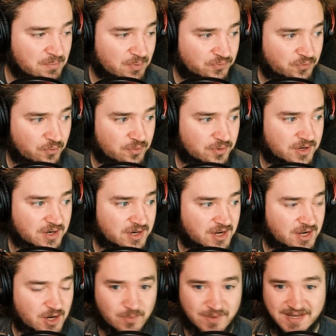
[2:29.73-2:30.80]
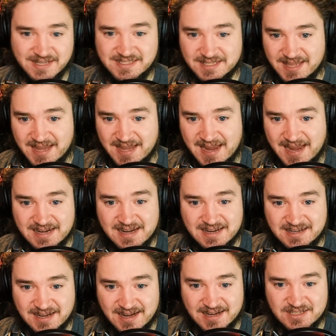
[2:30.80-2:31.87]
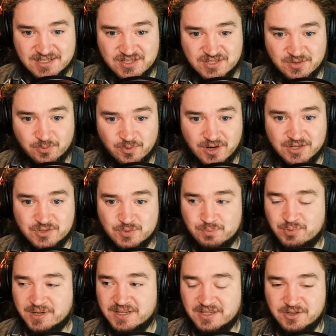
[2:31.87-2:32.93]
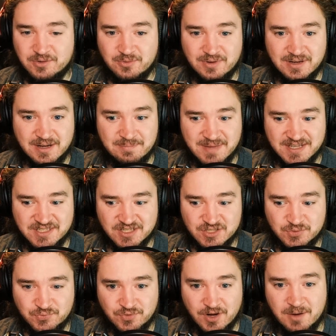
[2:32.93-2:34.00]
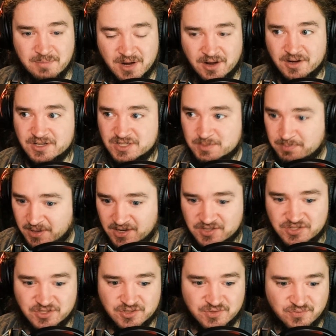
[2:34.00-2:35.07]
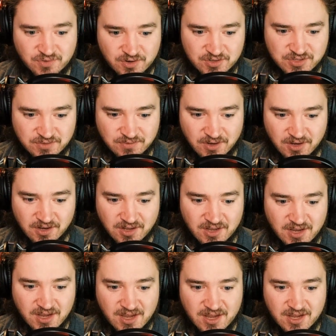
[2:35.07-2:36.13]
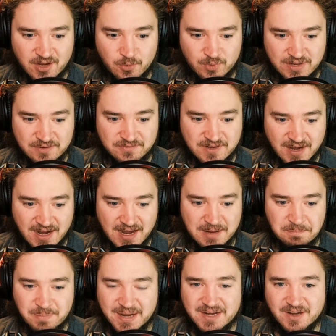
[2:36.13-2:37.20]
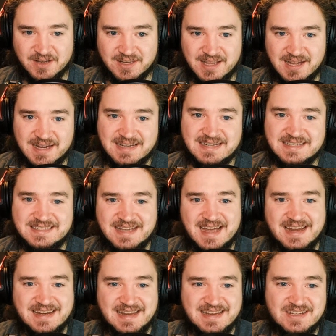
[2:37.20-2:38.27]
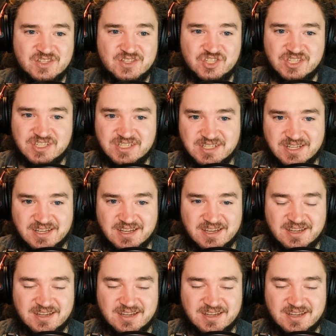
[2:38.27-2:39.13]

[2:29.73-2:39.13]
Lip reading: before we get to that, guys, want to bring you a message from our sponsors. First of all, we've got betonline.ag,